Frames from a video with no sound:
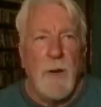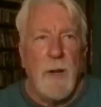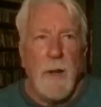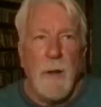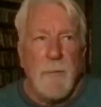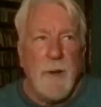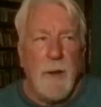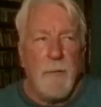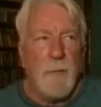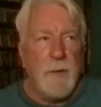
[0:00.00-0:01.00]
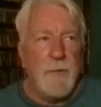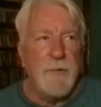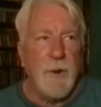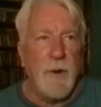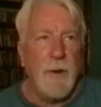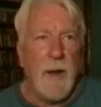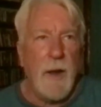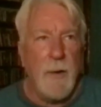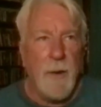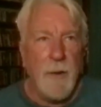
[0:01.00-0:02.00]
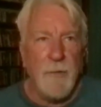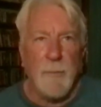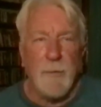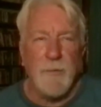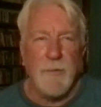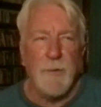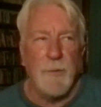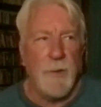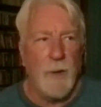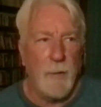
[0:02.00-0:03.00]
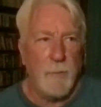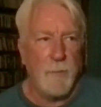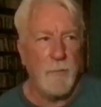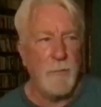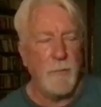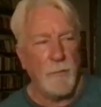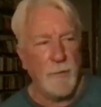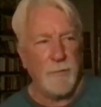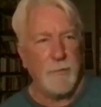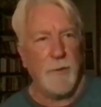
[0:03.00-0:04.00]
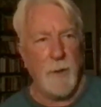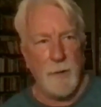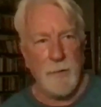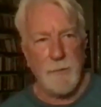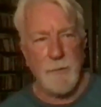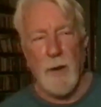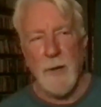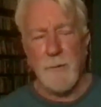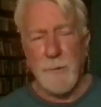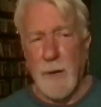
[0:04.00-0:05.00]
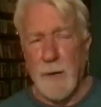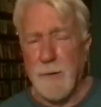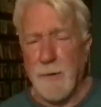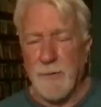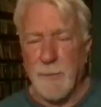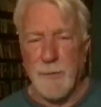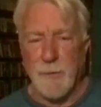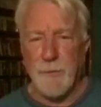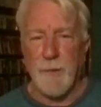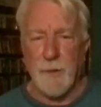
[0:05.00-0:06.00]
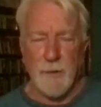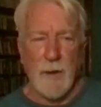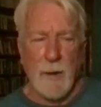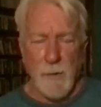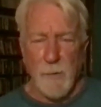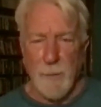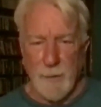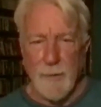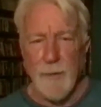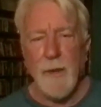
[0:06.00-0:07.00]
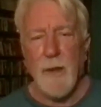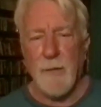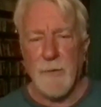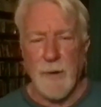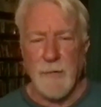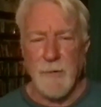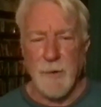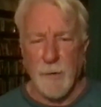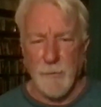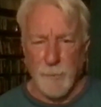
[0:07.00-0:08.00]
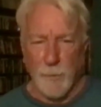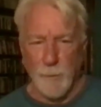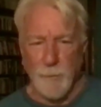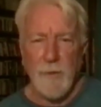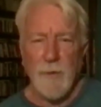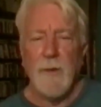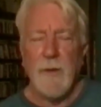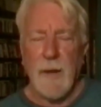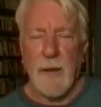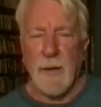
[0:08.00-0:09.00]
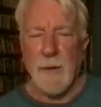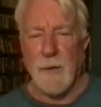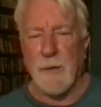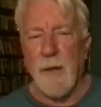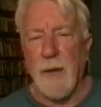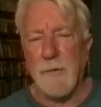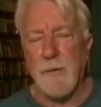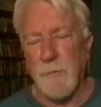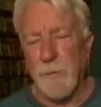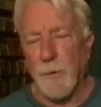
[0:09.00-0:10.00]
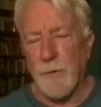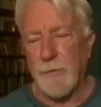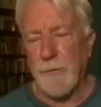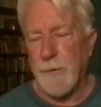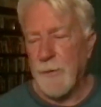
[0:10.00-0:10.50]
I, I mean, I, I, started out as a person who um, was uh, try, trying to disprove uh, alchemy as an ancient art form, and uh, got, of course,